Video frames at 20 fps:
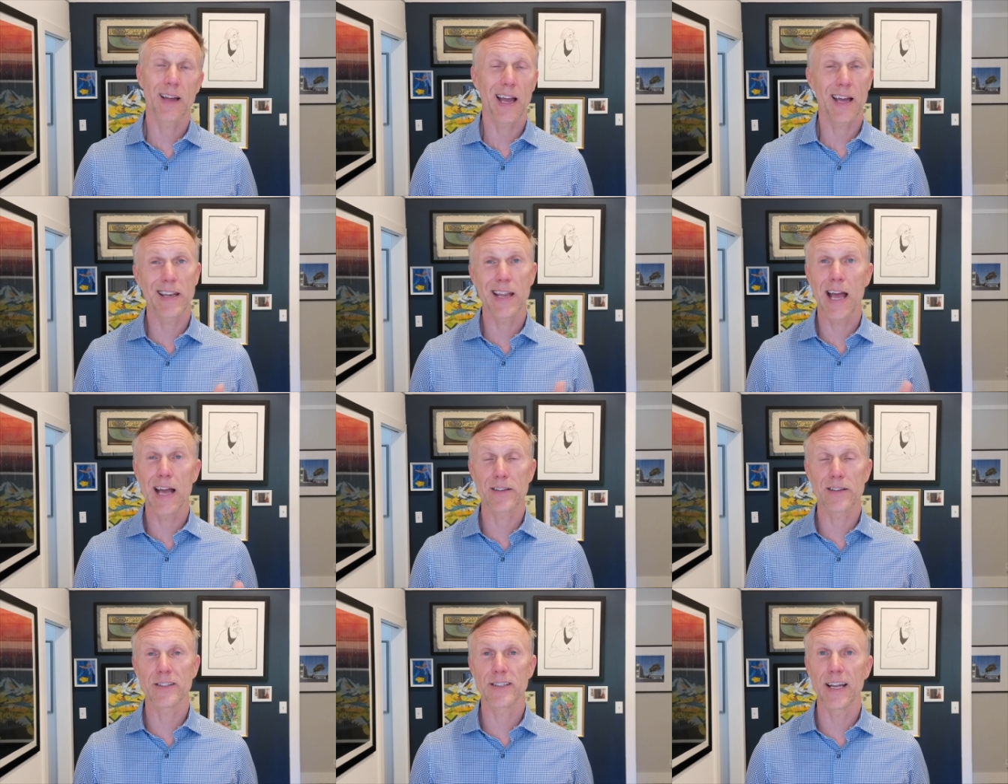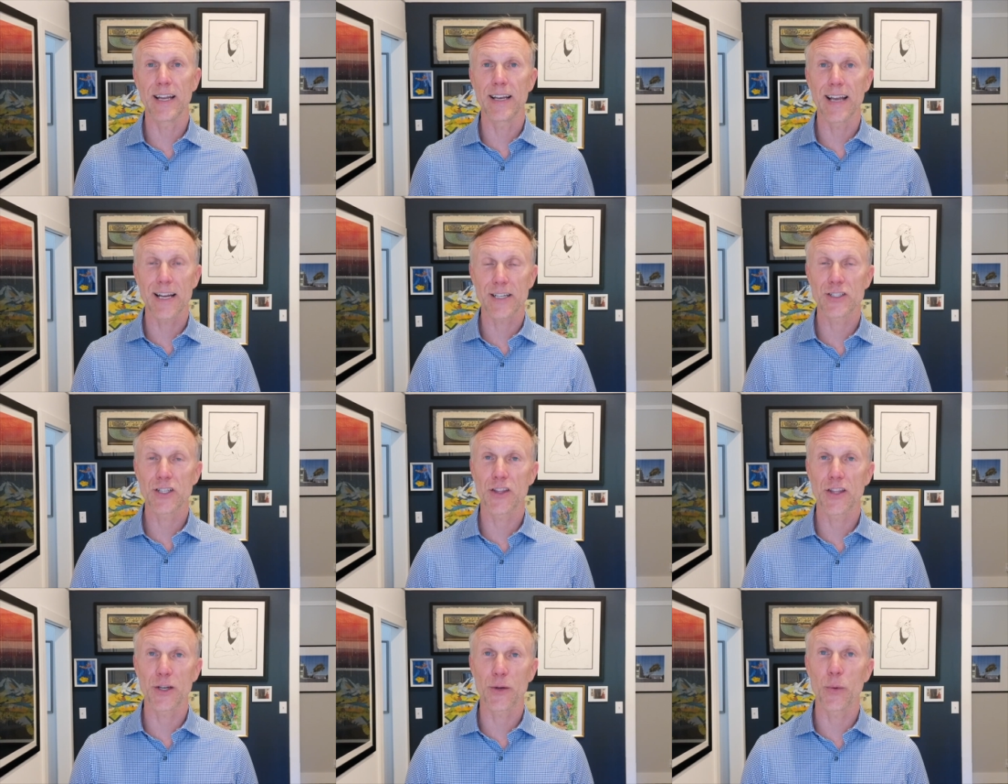I had to hesitate and
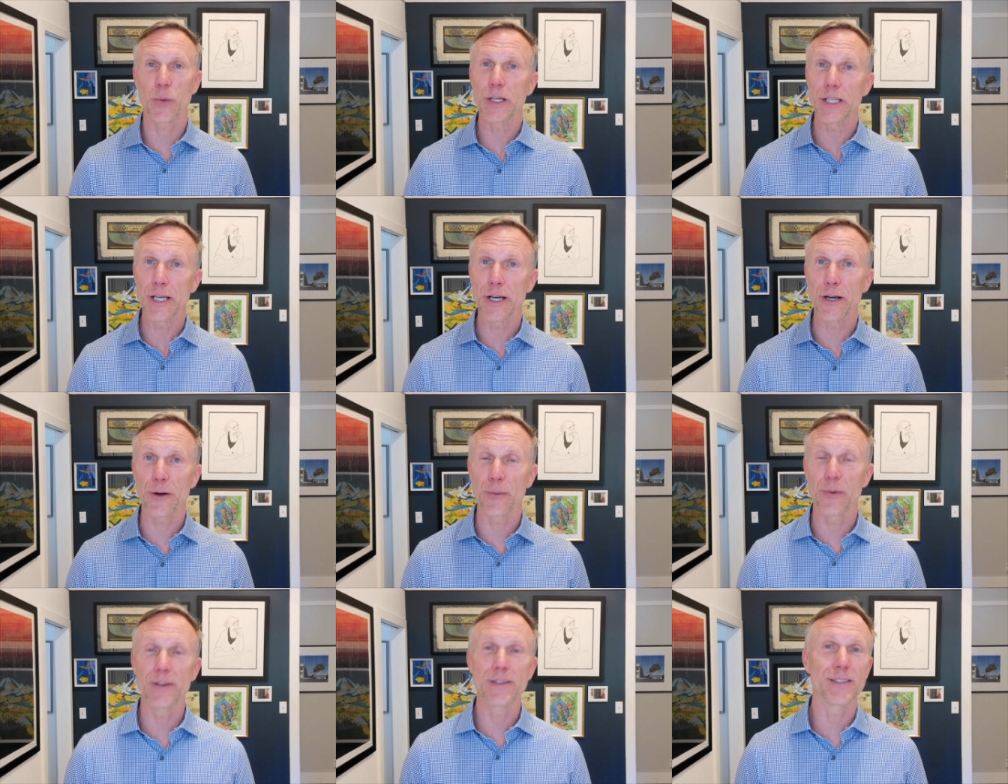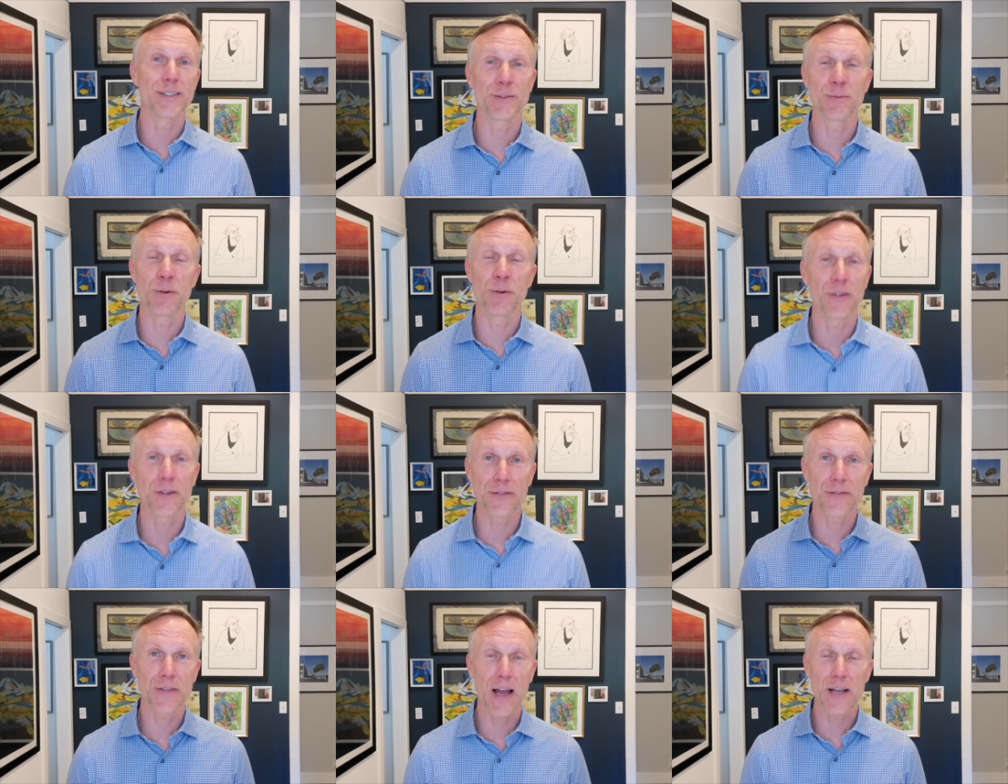actually think what year it was. It's
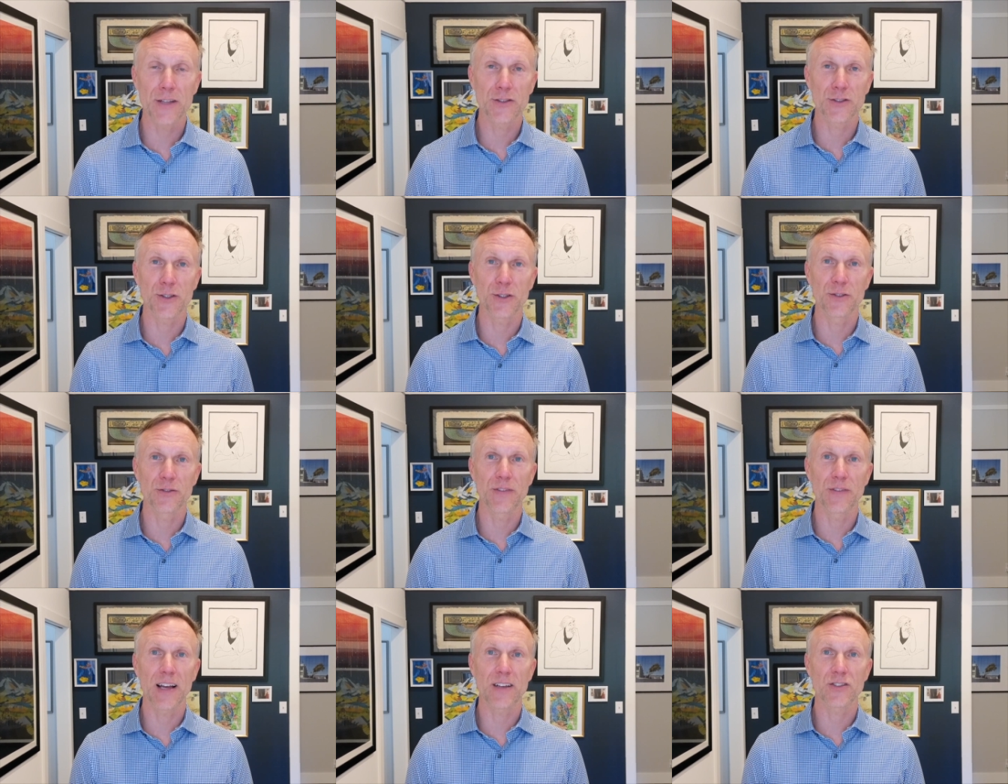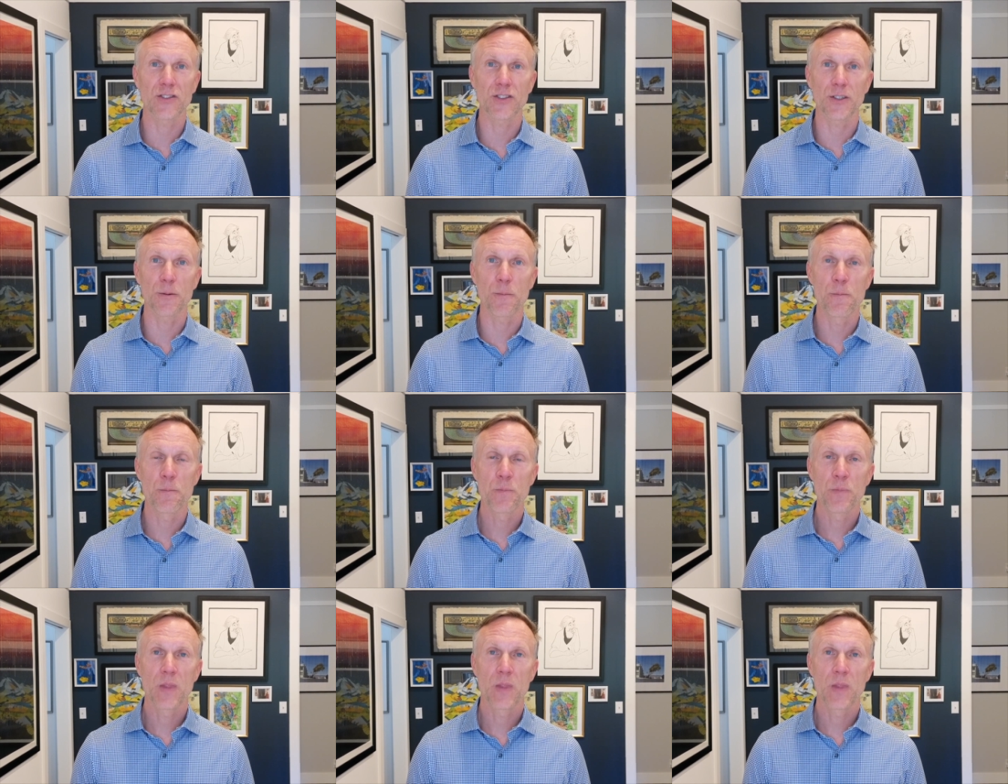moving faster and faster.